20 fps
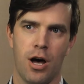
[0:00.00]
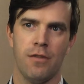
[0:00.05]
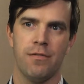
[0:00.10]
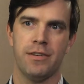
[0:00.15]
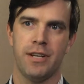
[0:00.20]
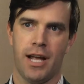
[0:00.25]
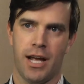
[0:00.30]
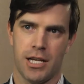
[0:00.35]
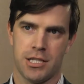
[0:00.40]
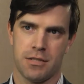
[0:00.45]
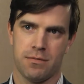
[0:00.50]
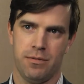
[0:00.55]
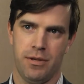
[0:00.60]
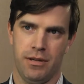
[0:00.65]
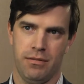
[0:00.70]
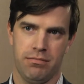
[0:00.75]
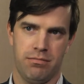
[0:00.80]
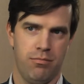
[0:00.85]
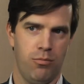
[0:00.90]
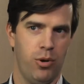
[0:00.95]
often ask
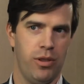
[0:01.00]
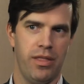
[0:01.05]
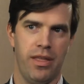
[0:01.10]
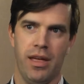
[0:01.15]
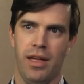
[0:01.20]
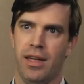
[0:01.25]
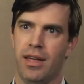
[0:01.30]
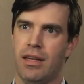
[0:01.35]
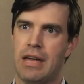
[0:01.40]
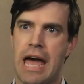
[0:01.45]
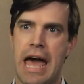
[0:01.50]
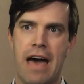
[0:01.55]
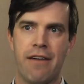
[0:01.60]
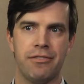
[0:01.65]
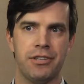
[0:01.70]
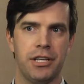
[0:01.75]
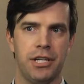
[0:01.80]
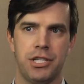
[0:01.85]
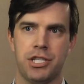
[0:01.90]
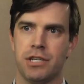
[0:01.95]
me when they have
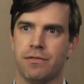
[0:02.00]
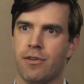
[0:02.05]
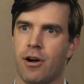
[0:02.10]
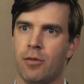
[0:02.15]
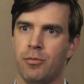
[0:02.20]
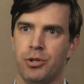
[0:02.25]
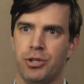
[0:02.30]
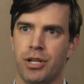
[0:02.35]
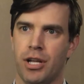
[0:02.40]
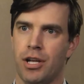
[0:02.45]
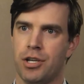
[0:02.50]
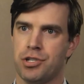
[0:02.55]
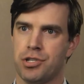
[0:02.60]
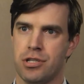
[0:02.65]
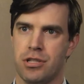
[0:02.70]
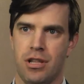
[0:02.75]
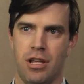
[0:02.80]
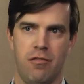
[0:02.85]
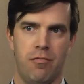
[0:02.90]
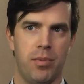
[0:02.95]
an EGFR
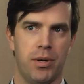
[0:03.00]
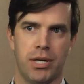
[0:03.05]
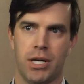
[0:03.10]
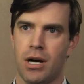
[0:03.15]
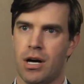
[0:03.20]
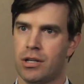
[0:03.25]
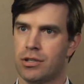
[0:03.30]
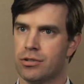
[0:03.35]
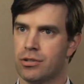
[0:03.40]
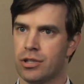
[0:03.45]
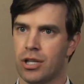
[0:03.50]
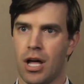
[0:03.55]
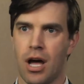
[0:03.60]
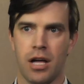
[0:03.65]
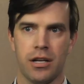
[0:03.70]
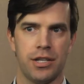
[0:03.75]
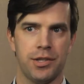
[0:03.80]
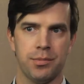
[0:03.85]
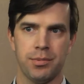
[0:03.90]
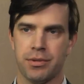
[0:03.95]
mutation they've been on or a
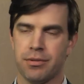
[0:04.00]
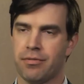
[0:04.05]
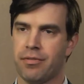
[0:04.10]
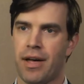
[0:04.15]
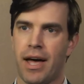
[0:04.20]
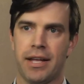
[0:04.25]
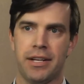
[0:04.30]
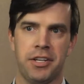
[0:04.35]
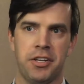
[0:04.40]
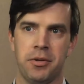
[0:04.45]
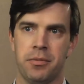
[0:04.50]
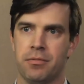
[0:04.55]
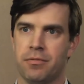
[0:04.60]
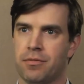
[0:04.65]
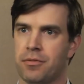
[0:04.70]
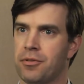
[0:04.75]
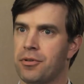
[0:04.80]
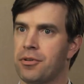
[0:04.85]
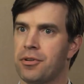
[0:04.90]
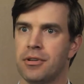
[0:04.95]
lot of afatinib
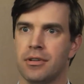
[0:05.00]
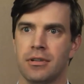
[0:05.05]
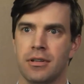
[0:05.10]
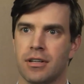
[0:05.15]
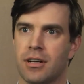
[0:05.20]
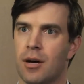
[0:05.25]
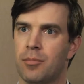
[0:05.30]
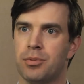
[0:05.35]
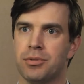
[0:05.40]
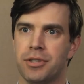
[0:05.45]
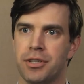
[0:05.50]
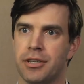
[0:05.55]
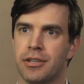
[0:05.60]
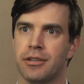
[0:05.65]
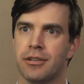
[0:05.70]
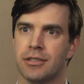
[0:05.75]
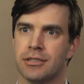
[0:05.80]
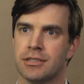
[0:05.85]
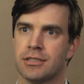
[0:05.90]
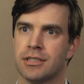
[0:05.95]
for a couple
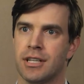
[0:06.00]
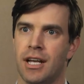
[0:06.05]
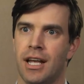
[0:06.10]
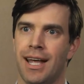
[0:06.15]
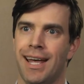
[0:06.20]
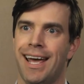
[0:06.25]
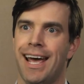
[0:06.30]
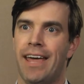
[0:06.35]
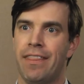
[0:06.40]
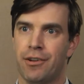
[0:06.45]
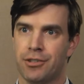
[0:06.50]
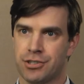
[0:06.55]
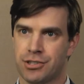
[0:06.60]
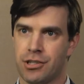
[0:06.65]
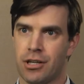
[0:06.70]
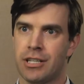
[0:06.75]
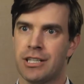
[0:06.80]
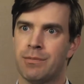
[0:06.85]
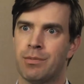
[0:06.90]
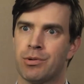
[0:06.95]
years and they're
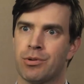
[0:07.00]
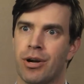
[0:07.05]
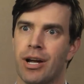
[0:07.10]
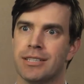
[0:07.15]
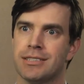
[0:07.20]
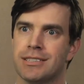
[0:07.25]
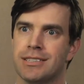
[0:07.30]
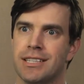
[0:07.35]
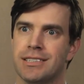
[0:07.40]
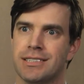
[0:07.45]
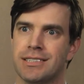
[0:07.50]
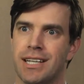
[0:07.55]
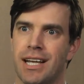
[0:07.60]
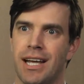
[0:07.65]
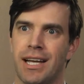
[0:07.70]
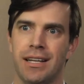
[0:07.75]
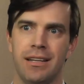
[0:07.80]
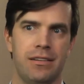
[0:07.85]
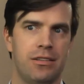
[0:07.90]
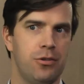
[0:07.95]
starting to progress, they
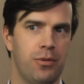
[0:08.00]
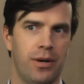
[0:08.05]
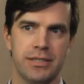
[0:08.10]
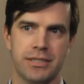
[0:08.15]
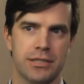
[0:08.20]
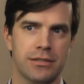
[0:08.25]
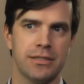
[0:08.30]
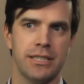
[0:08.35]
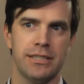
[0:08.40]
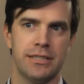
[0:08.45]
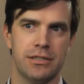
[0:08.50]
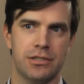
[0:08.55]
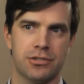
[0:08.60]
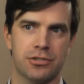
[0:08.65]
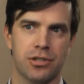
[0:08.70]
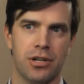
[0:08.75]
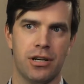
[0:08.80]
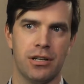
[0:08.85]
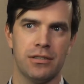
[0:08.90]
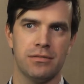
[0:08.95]
say, do I still need this
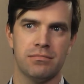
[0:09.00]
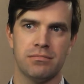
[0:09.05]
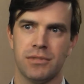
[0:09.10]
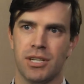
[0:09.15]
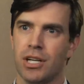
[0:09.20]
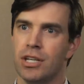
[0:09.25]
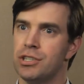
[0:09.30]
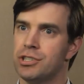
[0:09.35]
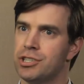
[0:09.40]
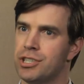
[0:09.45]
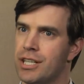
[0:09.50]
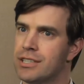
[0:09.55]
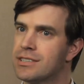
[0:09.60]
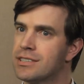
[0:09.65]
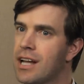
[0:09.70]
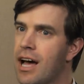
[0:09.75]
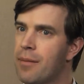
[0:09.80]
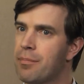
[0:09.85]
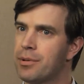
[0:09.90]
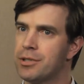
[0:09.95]
drug? Should I
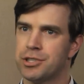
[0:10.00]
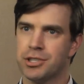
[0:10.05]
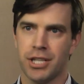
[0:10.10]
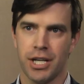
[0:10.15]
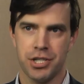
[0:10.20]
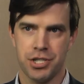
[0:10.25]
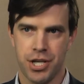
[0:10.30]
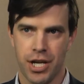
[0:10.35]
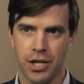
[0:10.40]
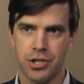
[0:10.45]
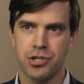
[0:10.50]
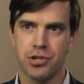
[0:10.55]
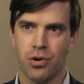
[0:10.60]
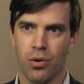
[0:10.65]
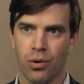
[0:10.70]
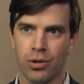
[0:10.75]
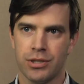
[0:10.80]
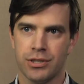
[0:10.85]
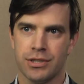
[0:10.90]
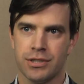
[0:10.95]
stop it? Should I change
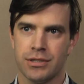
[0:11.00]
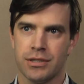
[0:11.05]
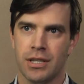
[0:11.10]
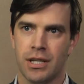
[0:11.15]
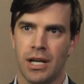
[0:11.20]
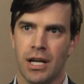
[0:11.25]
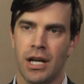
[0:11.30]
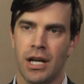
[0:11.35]
course?